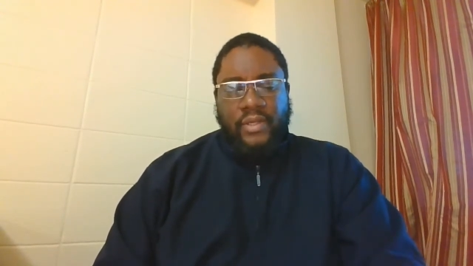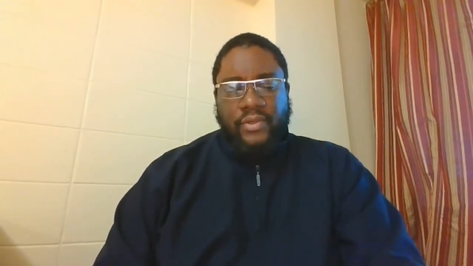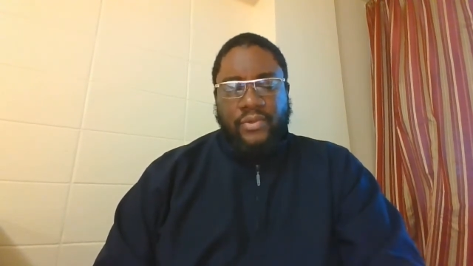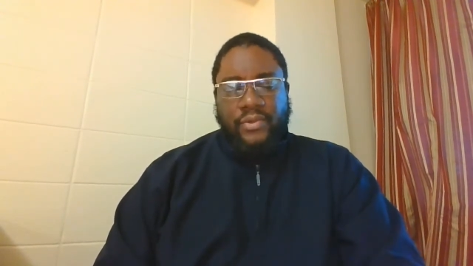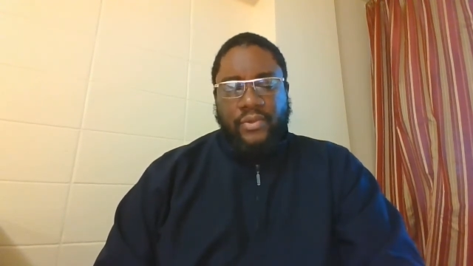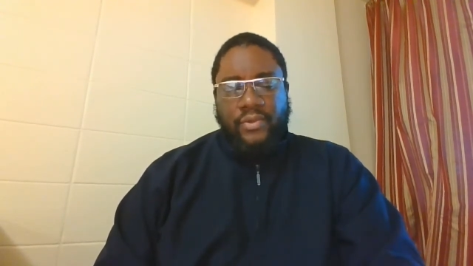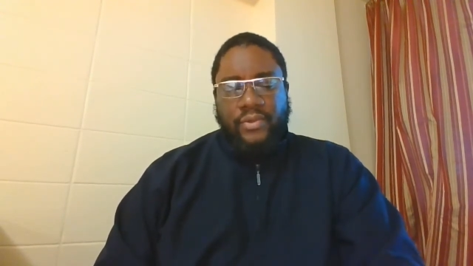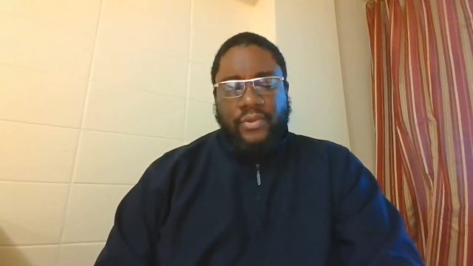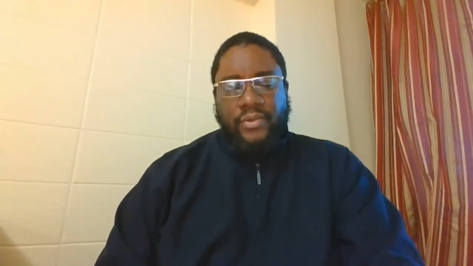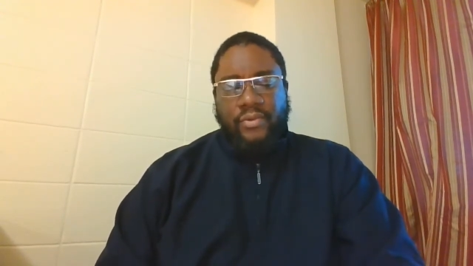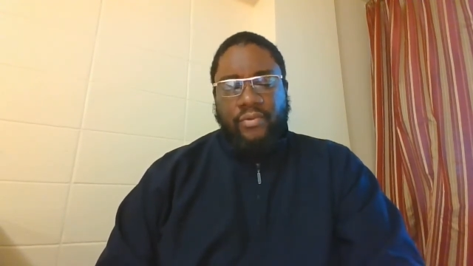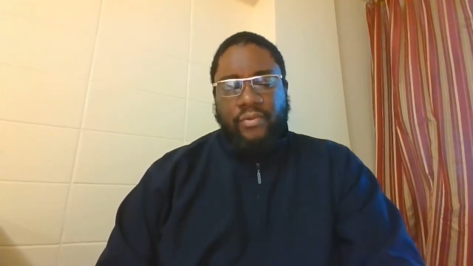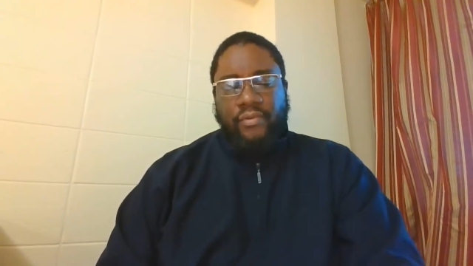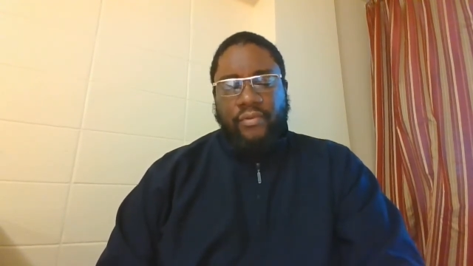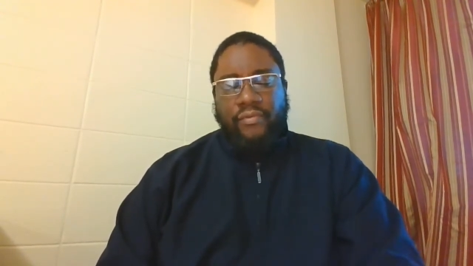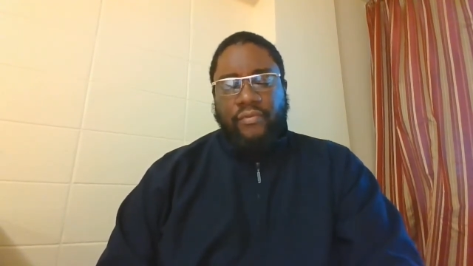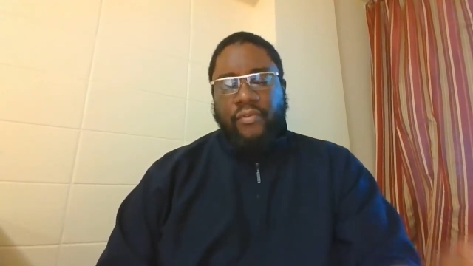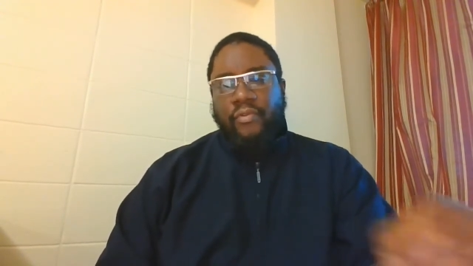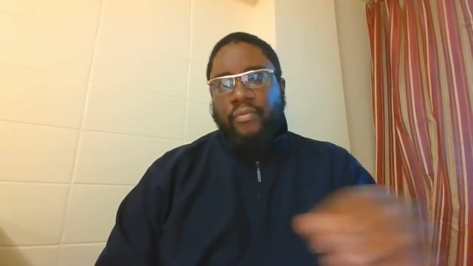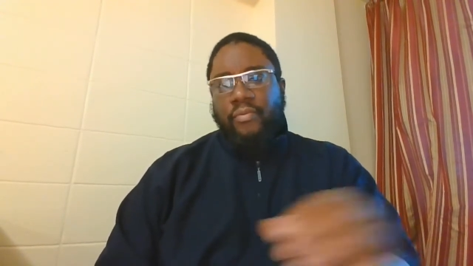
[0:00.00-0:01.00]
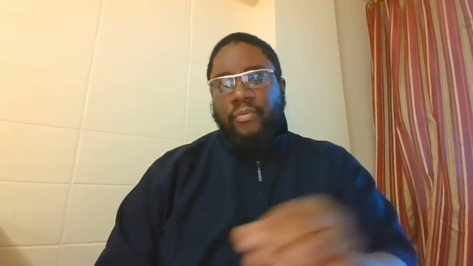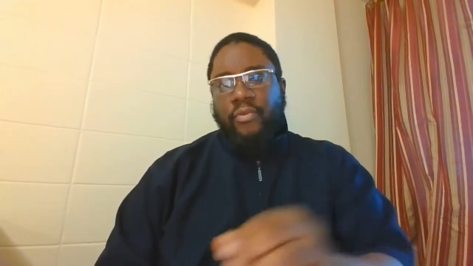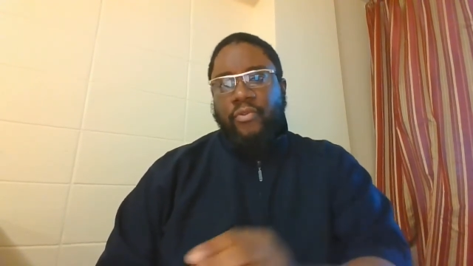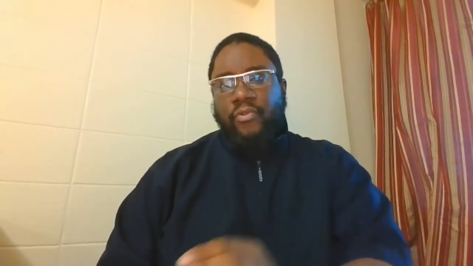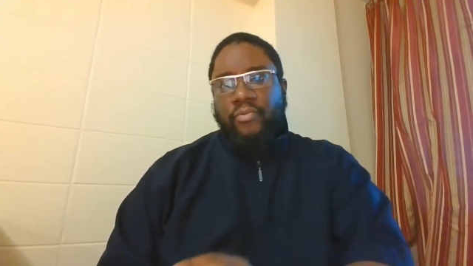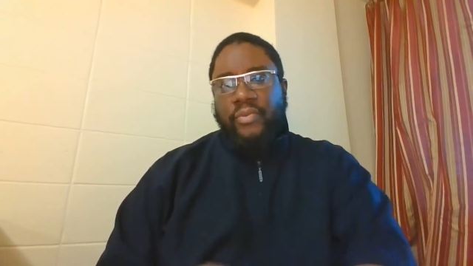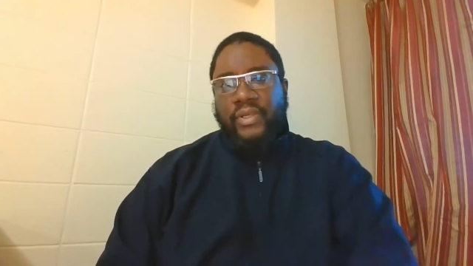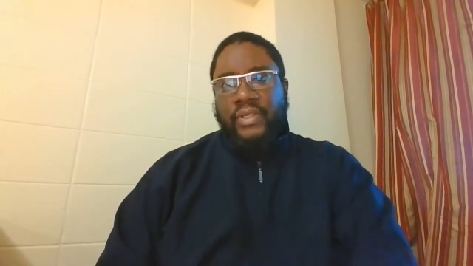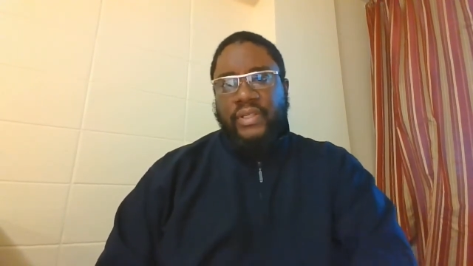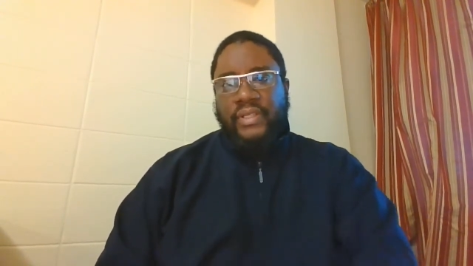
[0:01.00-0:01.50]
social reform
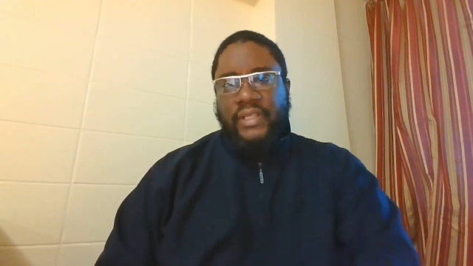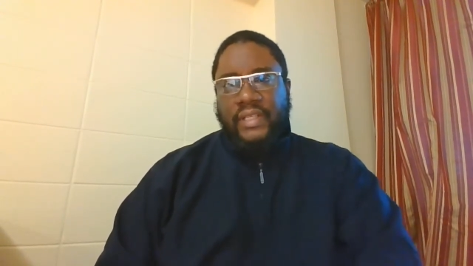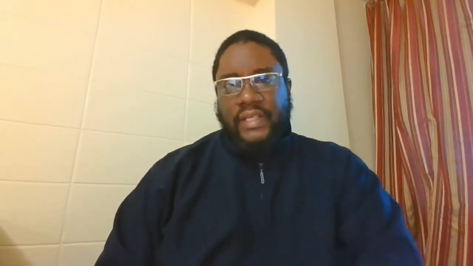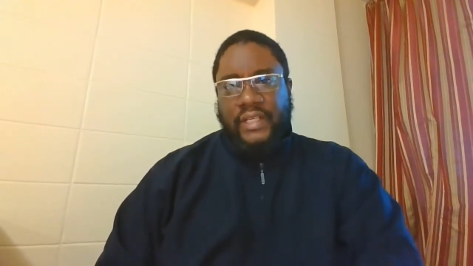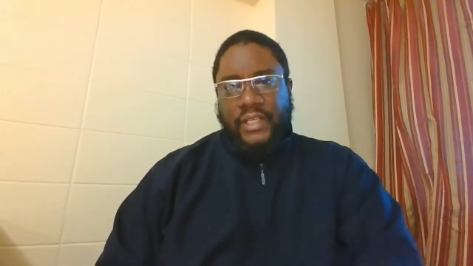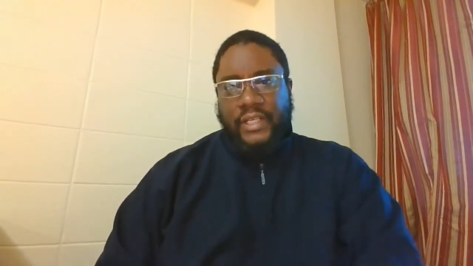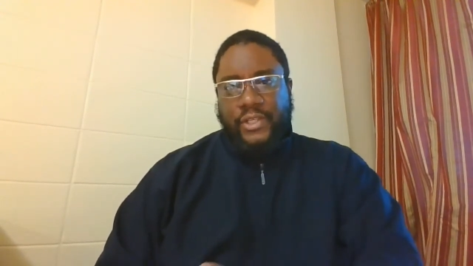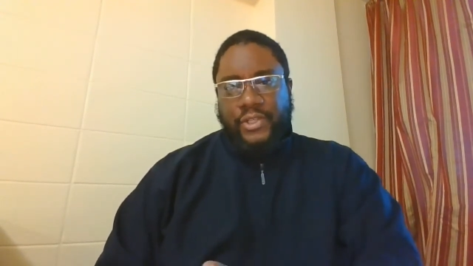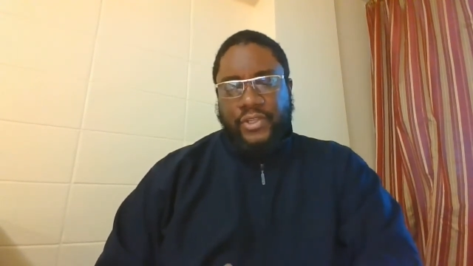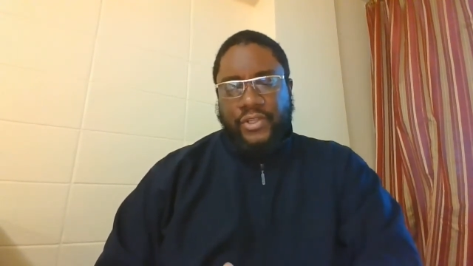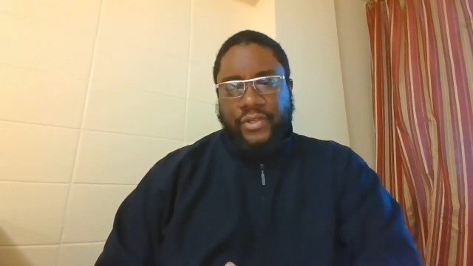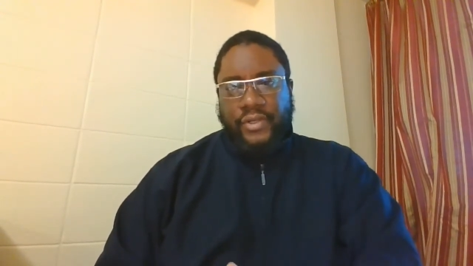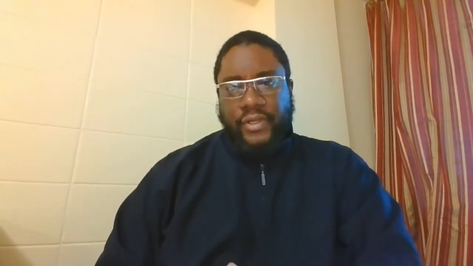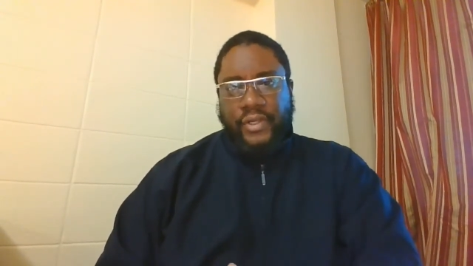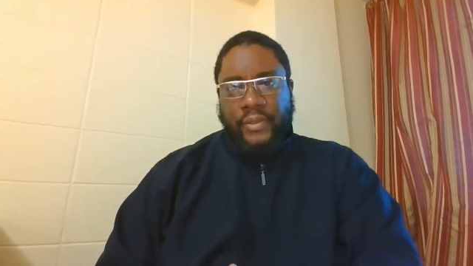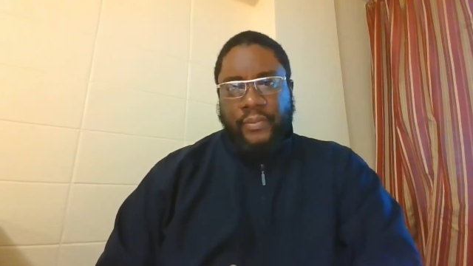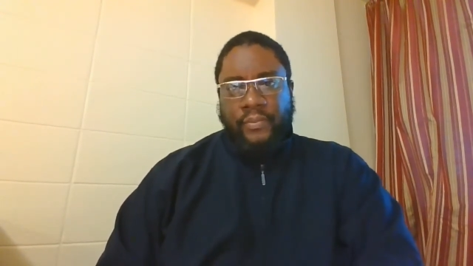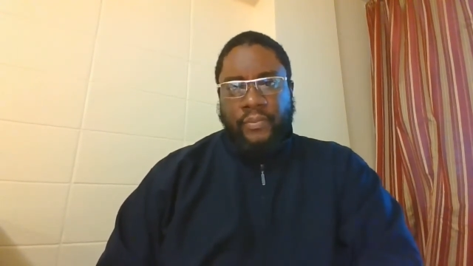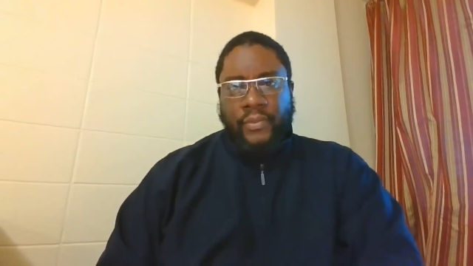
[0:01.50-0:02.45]
movement in Nigeria.